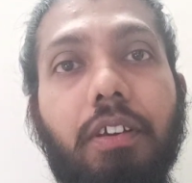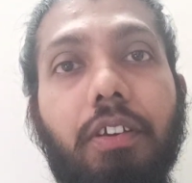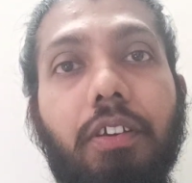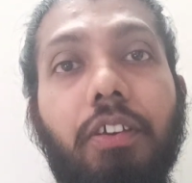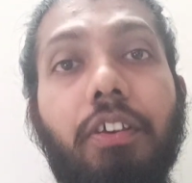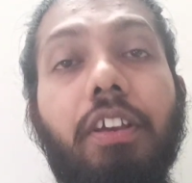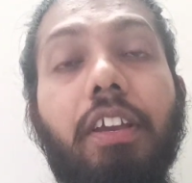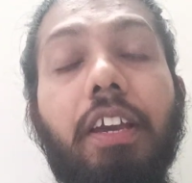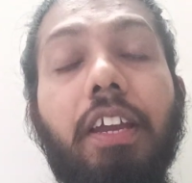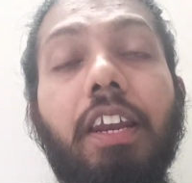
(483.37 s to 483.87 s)

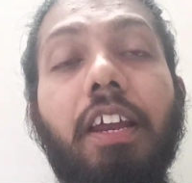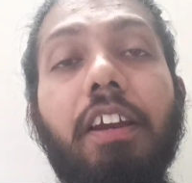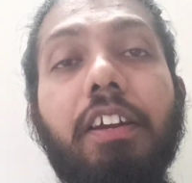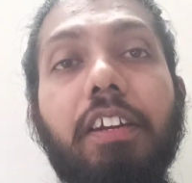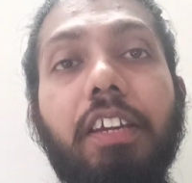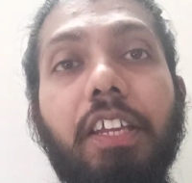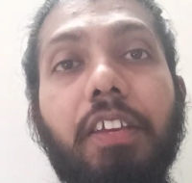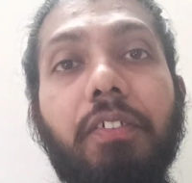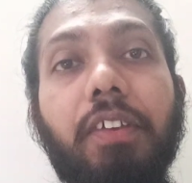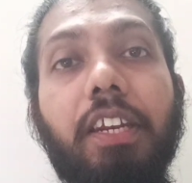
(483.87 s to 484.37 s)
you
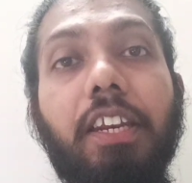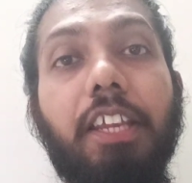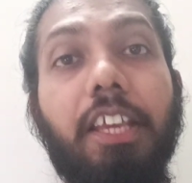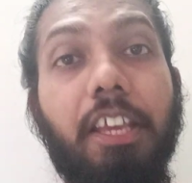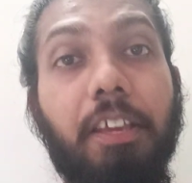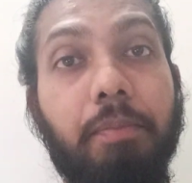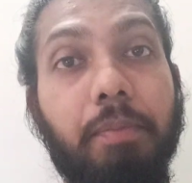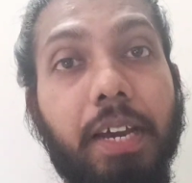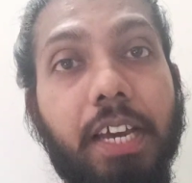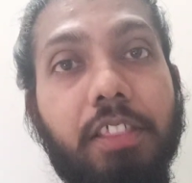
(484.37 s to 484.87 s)
cannot even
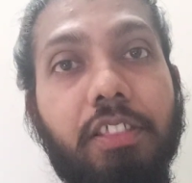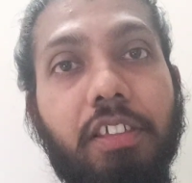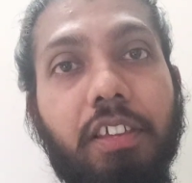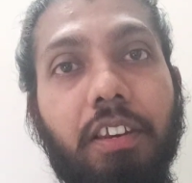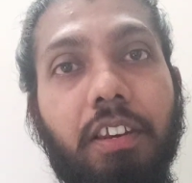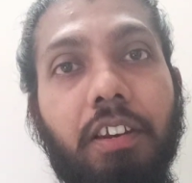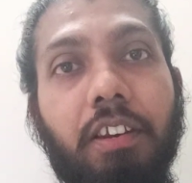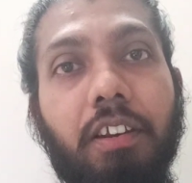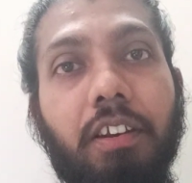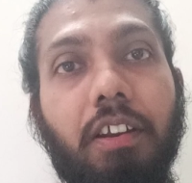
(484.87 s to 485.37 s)

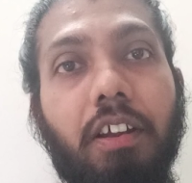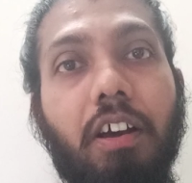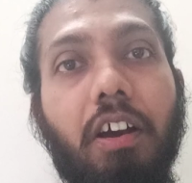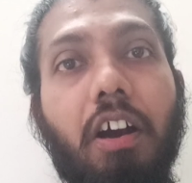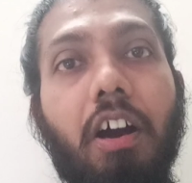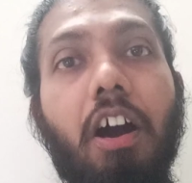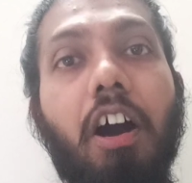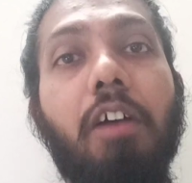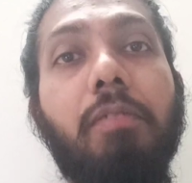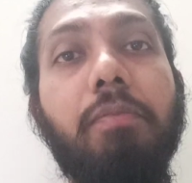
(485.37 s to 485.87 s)
imagine
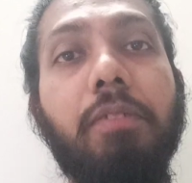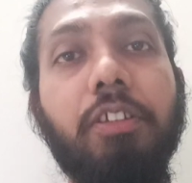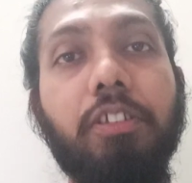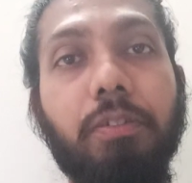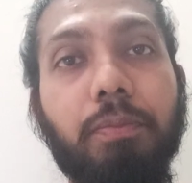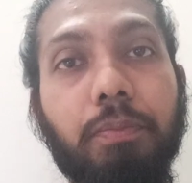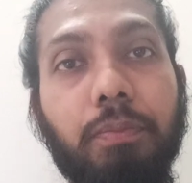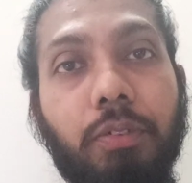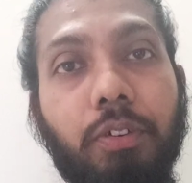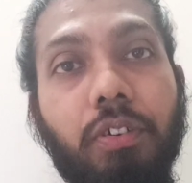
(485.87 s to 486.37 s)
how much
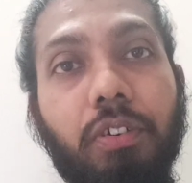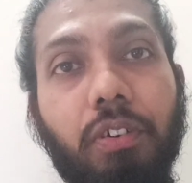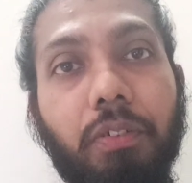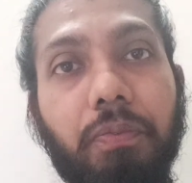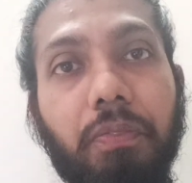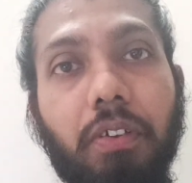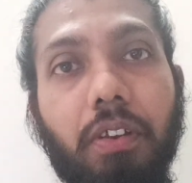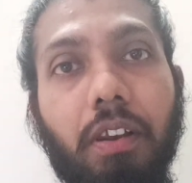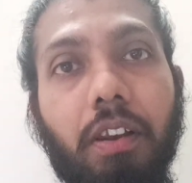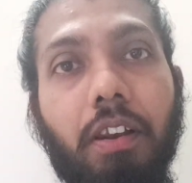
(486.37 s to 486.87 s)

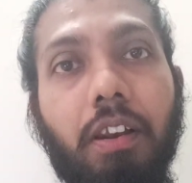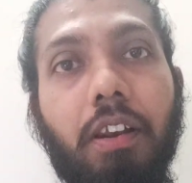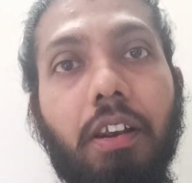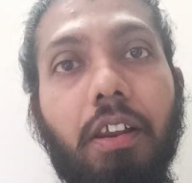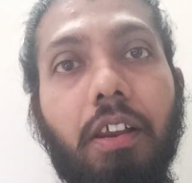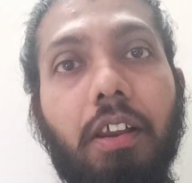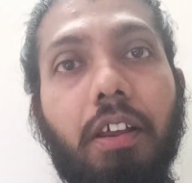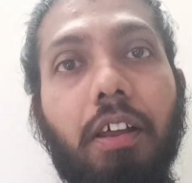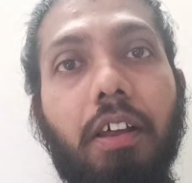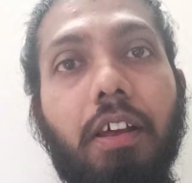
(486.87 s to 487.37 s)
beautiful
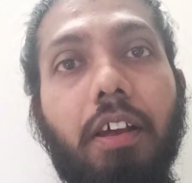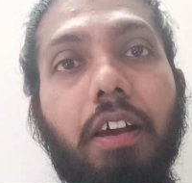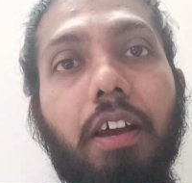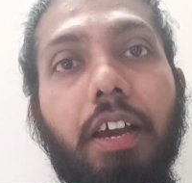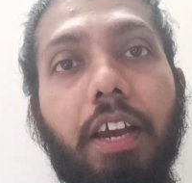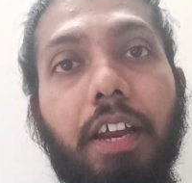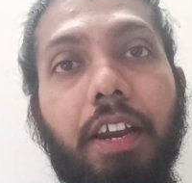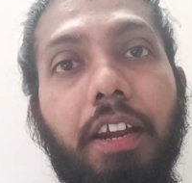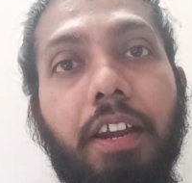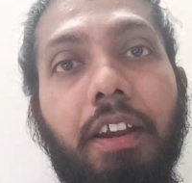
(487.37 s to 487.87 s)

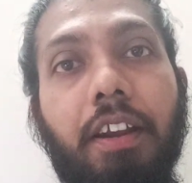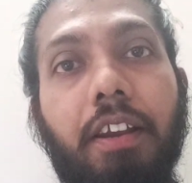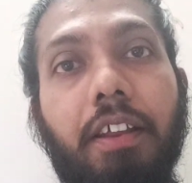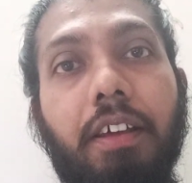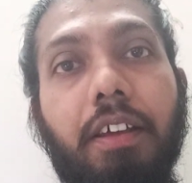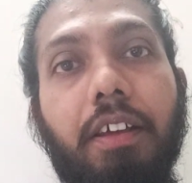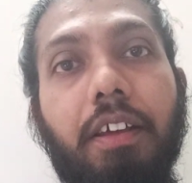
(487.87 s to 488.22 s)
and